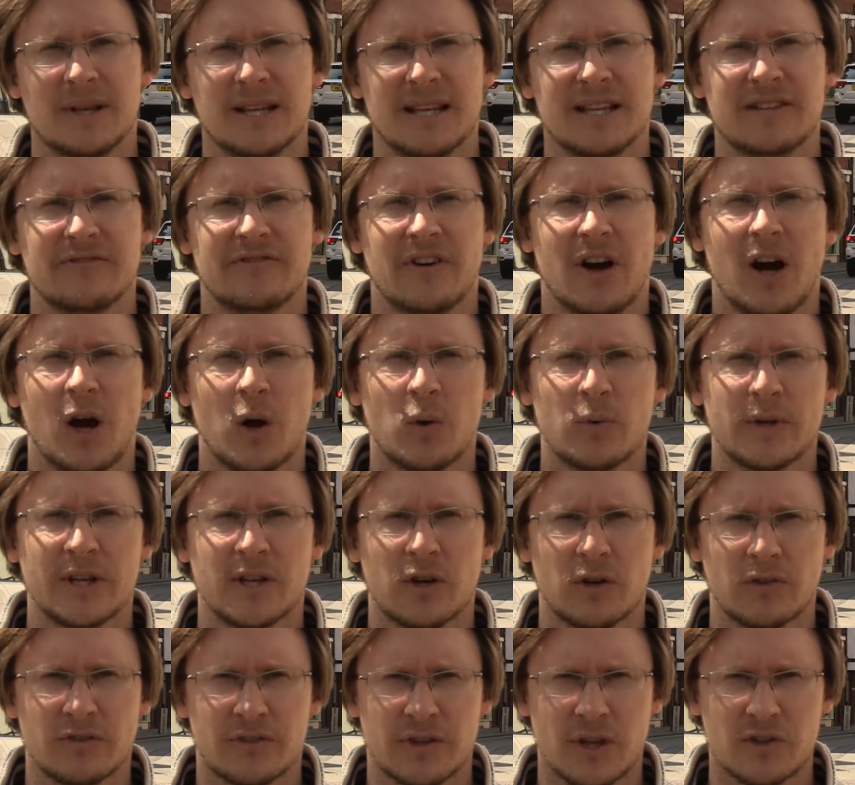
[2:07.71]
at least for
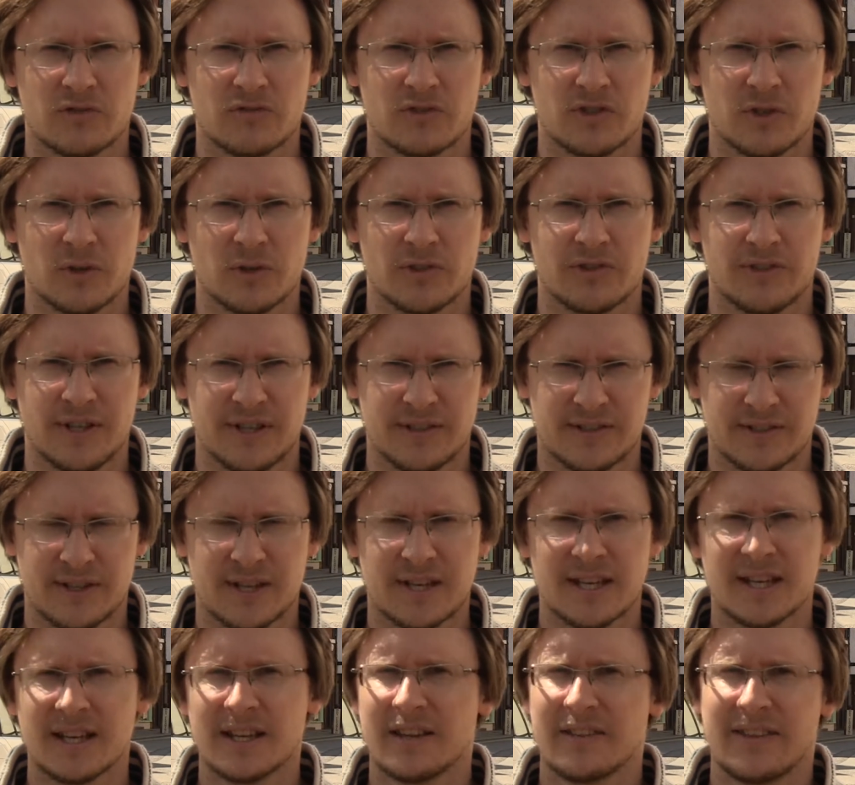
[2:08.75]
holding on to those resources.
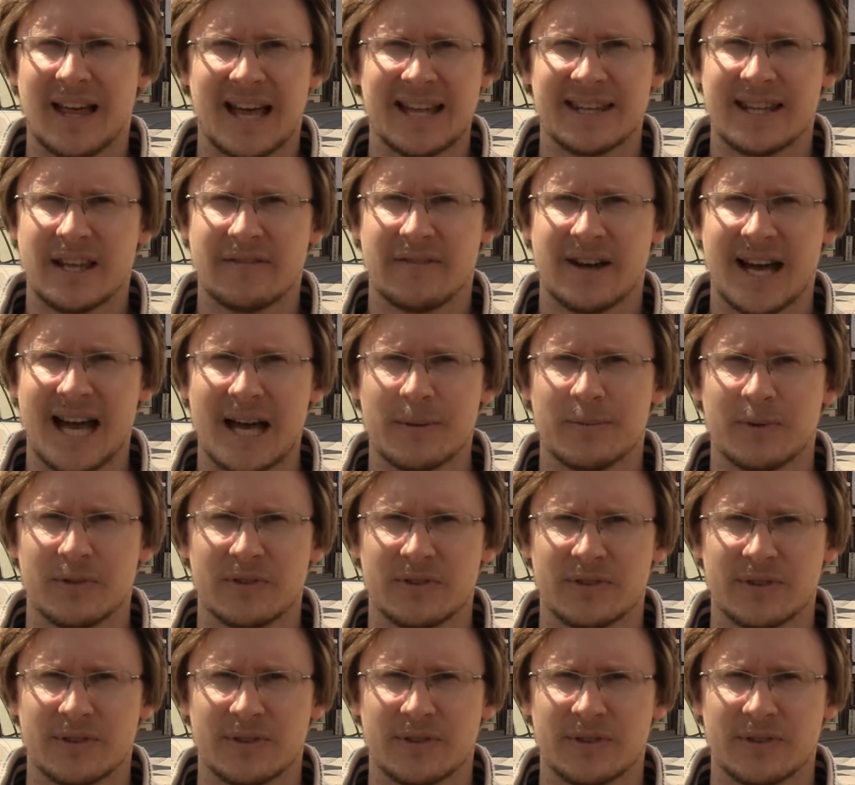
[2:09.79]
That never happened.